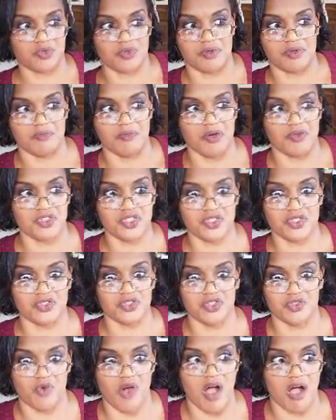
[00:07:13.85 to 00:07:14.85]
emotional
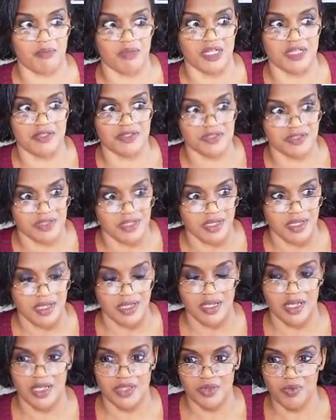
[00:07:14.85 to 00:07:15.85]
dramas
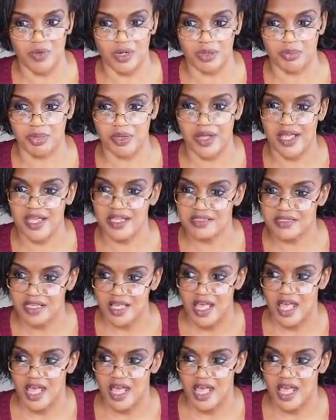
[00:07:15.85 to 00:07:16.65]
in the workplace,